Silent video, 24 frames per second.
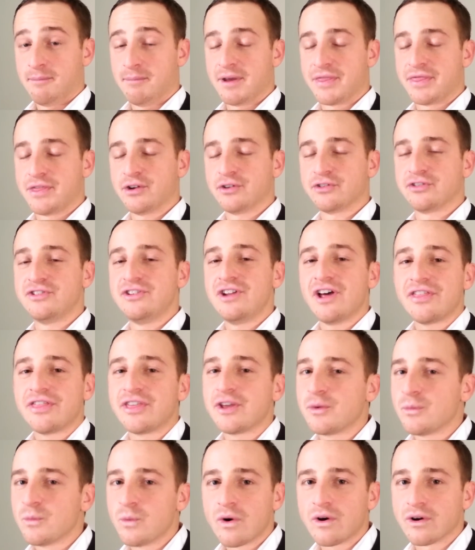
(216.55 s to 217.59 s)
But there's
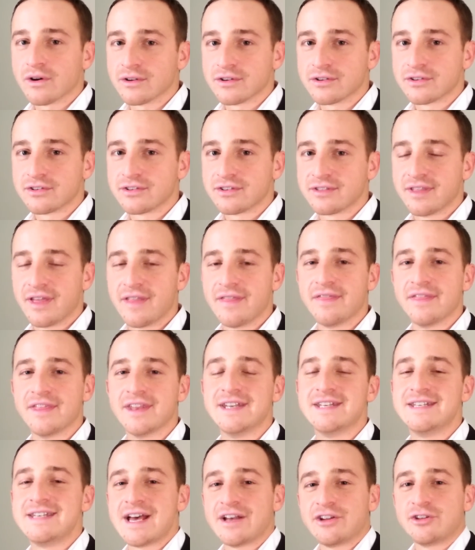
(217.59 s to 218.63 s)
nothing worse than
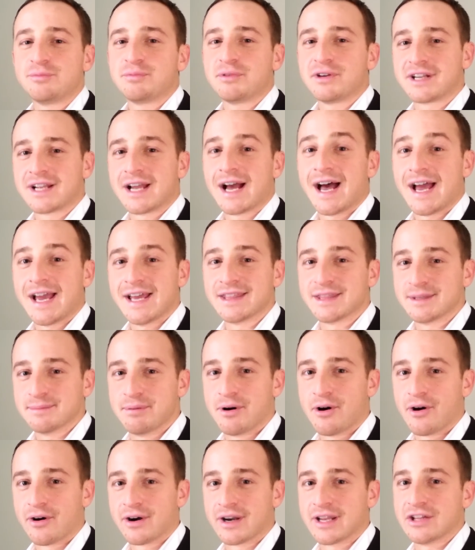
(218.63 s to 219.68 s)
the desperate guy at the
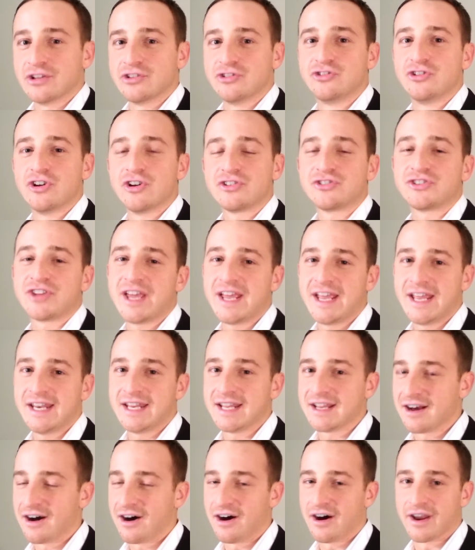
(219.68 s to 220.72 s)
party just
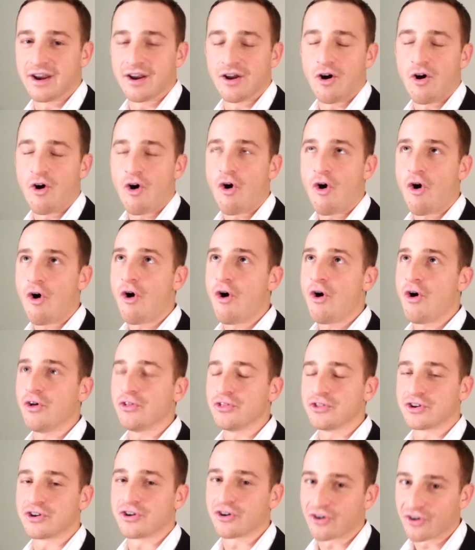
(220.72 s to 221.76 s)
hitting on
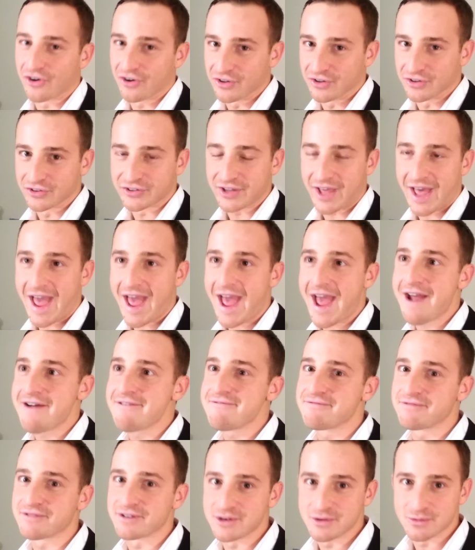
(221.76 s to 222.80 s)
all the girls,
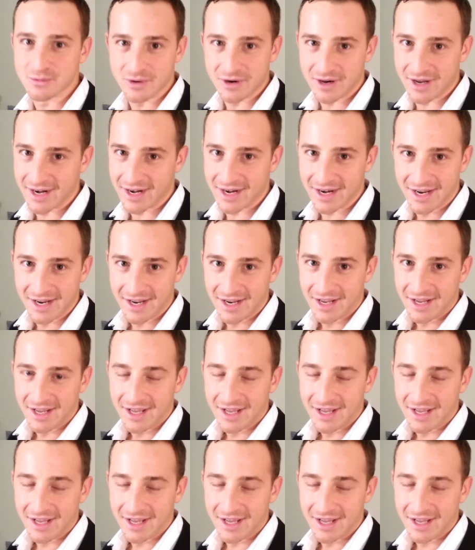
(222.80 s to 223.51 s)
everyone.